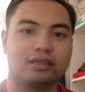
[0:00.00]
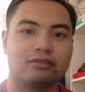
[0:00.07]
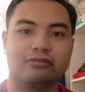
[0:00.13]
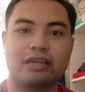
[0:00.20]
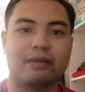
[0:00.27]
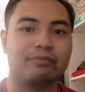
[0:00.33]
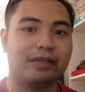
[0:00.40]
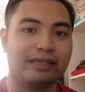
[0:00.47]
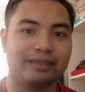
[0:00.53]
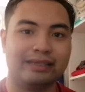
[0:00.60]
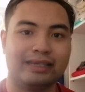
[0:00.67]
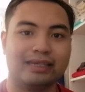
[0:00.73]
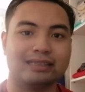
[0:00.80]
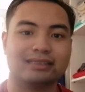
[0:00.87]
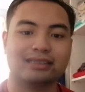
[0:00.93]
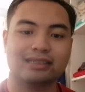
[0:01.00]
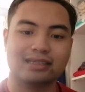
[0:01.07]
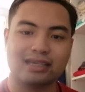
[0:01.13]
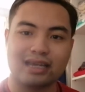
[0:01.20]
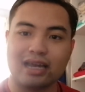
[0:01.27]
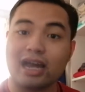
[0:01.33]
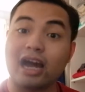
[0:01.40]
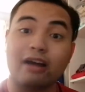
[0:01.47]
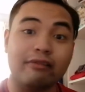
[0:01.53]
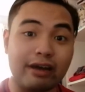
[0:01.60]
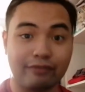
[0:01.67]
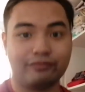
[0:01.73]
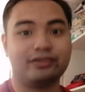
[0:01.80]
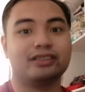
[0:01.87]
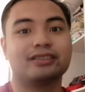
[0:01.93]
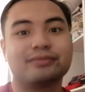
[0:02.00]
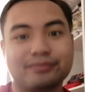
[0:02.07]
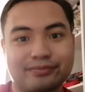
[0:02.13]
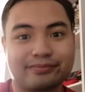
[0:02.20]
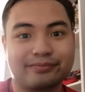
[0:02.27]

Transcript: crap like that. However,